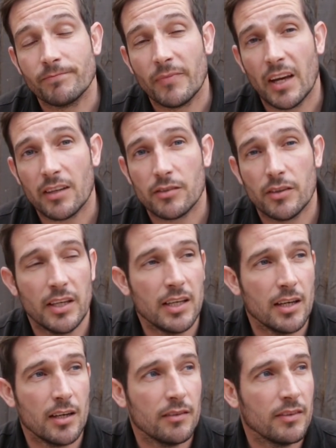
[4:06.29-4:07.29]
That's
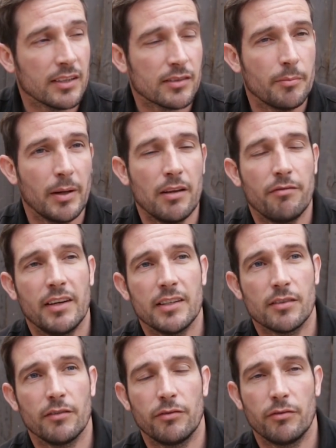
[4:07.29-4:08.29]
the
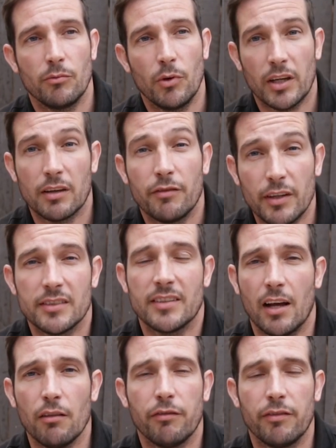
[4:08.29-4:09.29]
benefits of working for
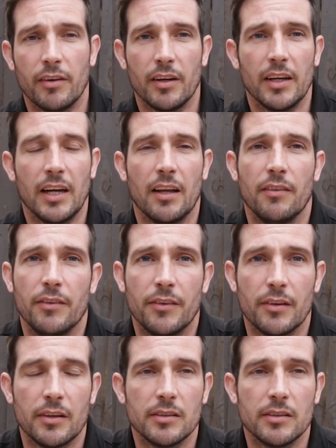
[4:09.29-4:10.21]
yourself, and